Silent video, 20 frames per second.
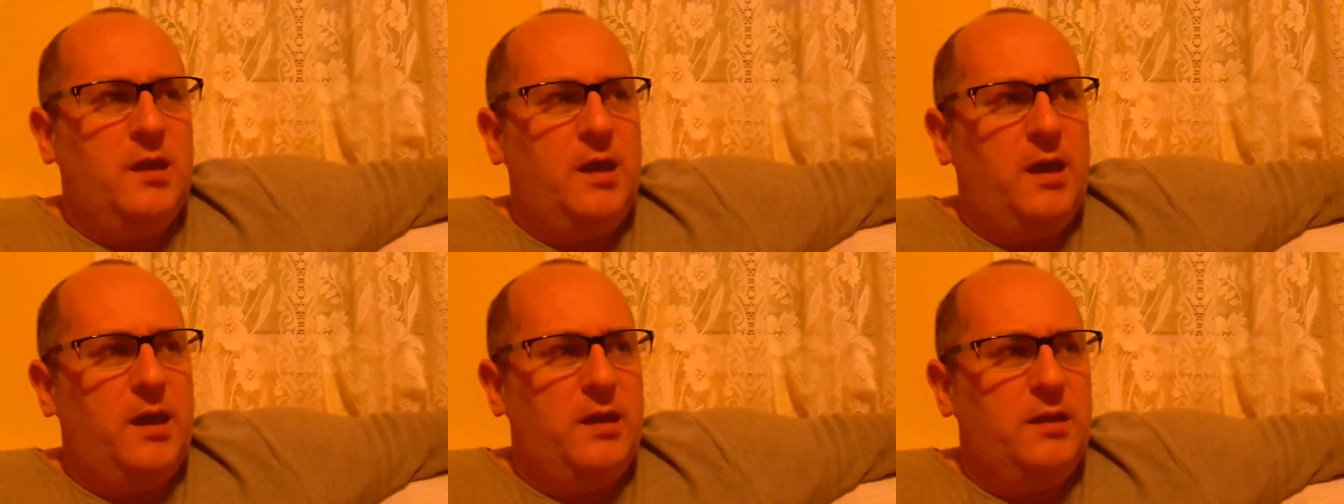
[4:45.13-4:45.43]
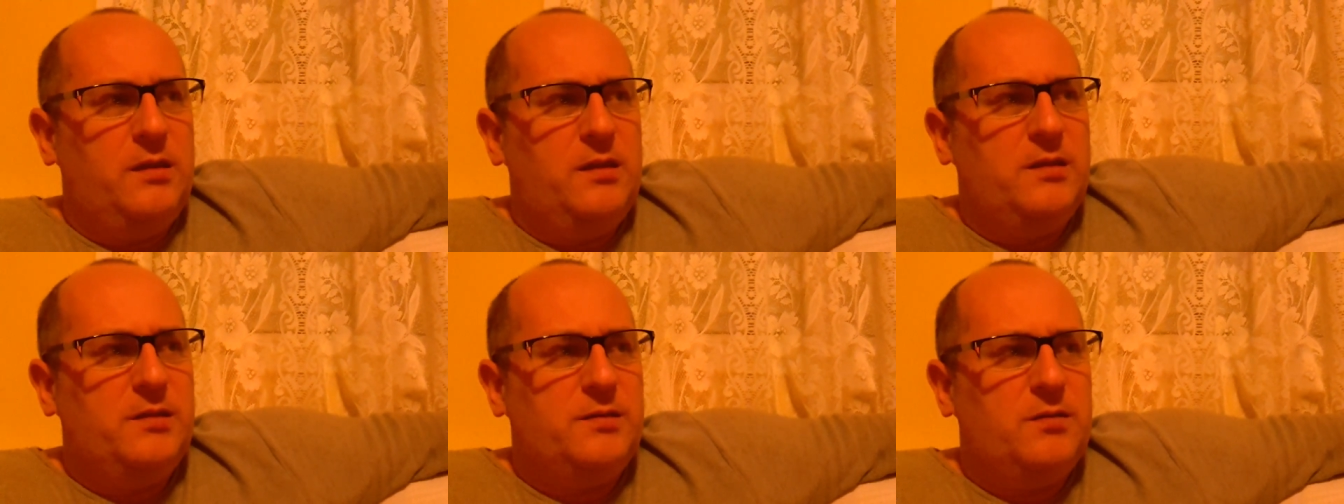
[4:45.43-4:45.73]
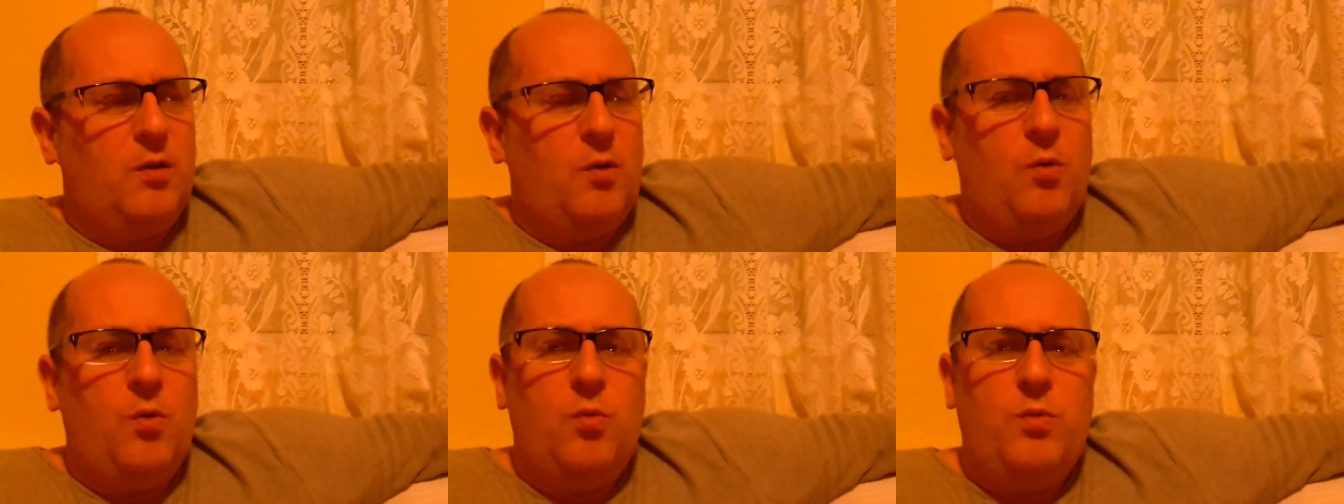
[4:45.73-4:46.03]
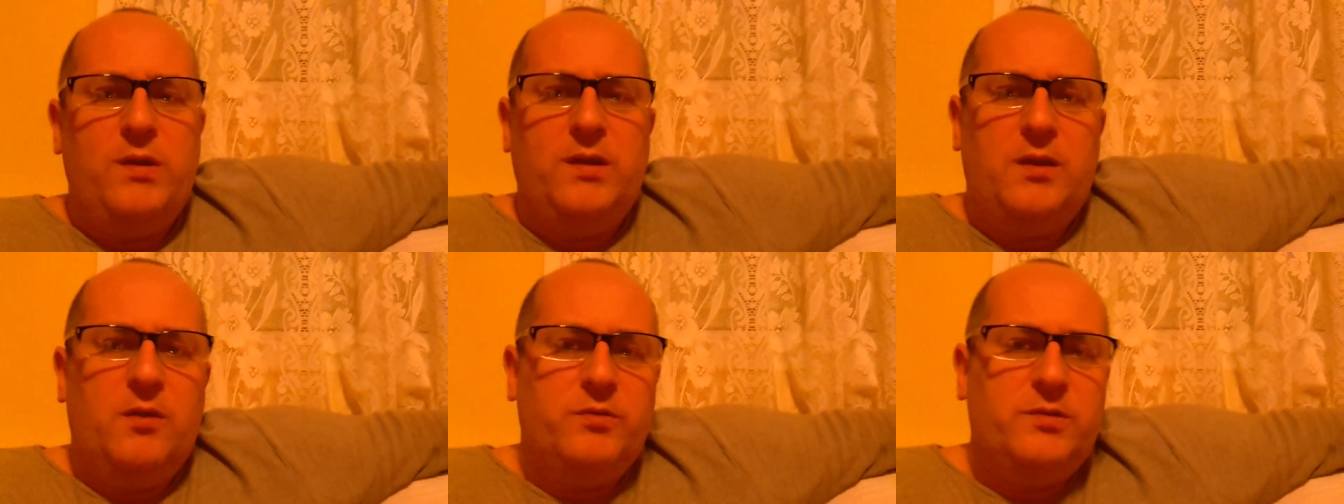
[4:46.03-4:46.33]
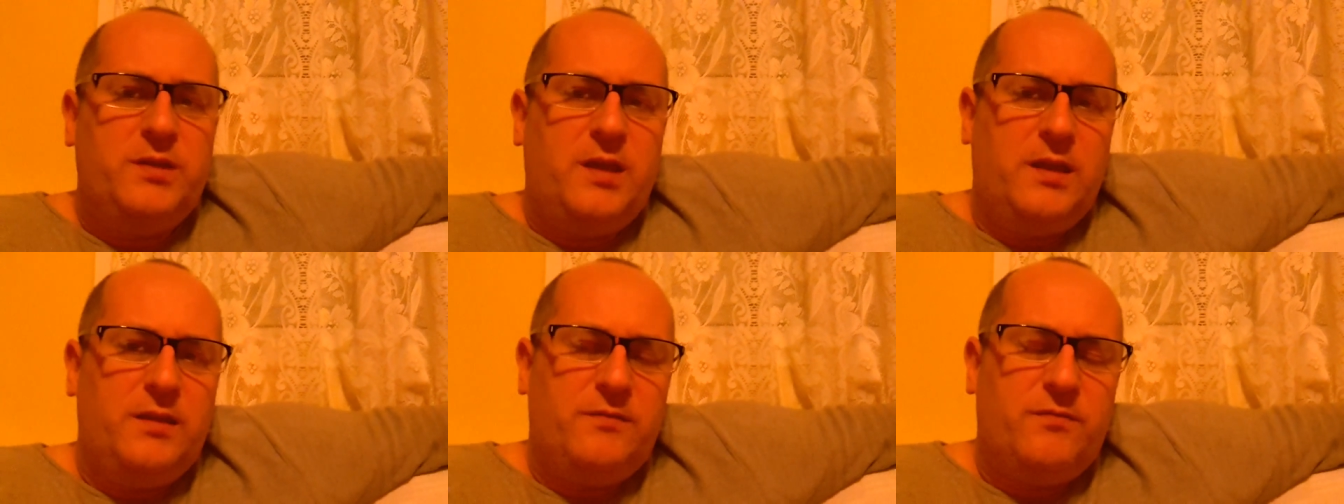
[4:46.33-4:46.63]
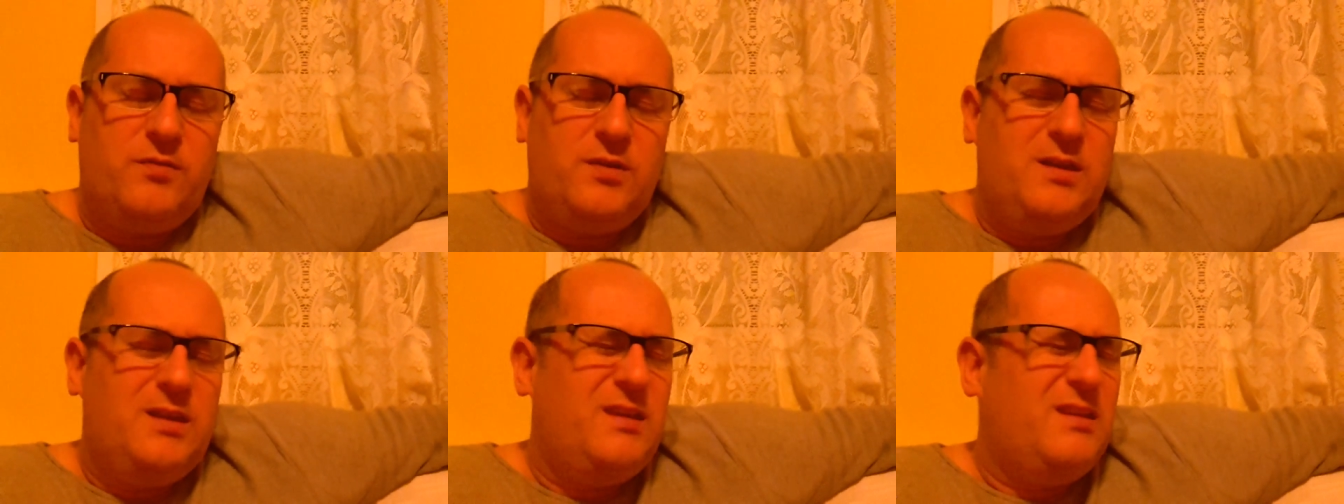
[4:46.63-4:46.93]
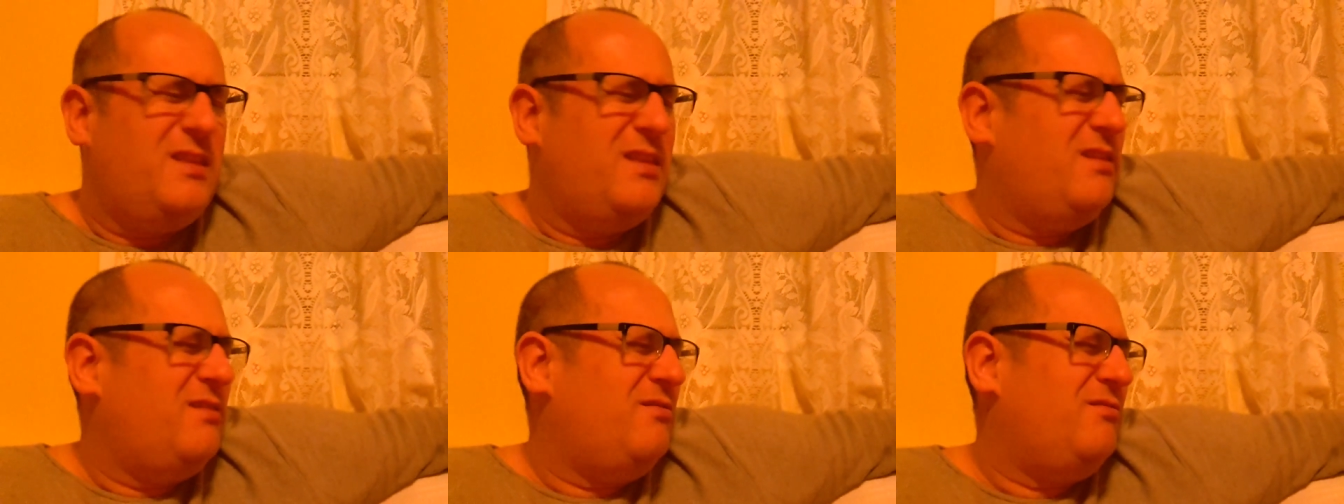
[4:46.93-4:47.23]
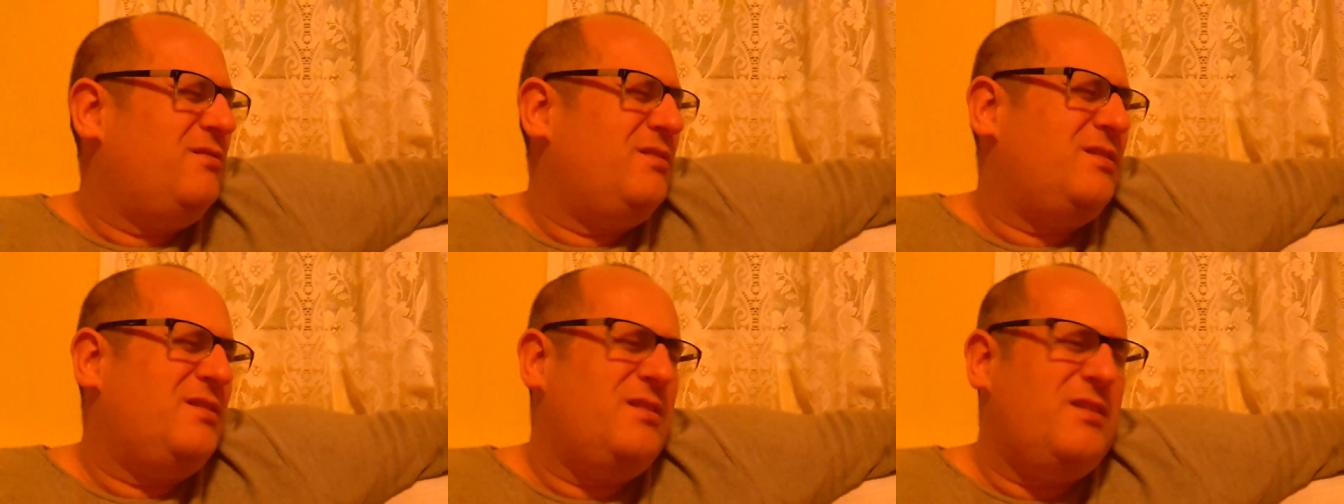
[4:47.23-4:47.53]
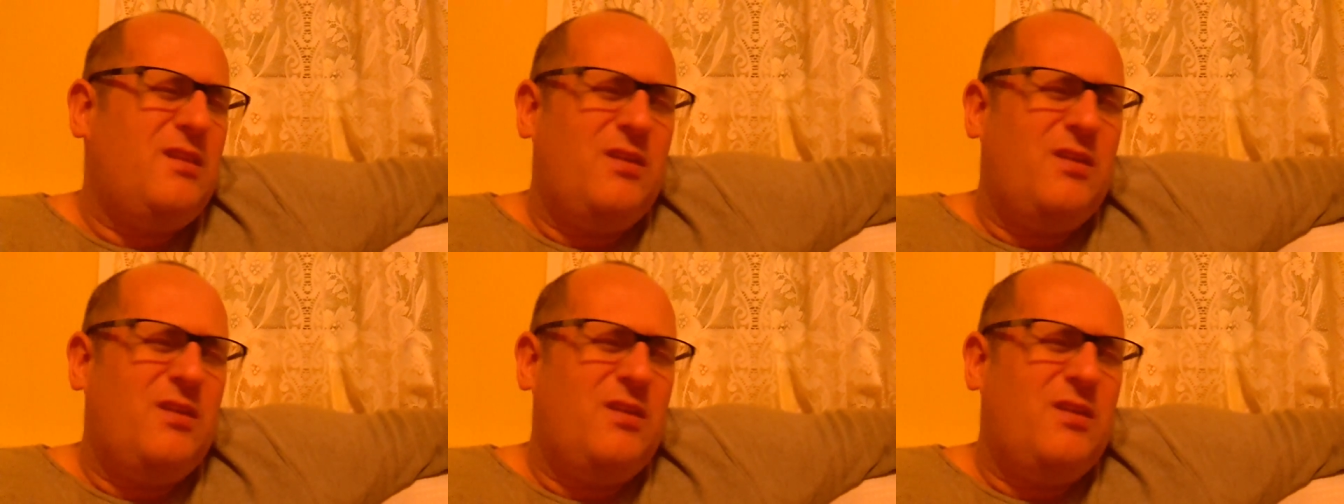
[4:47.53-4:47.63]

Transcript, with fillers: and this all windows 10 free there is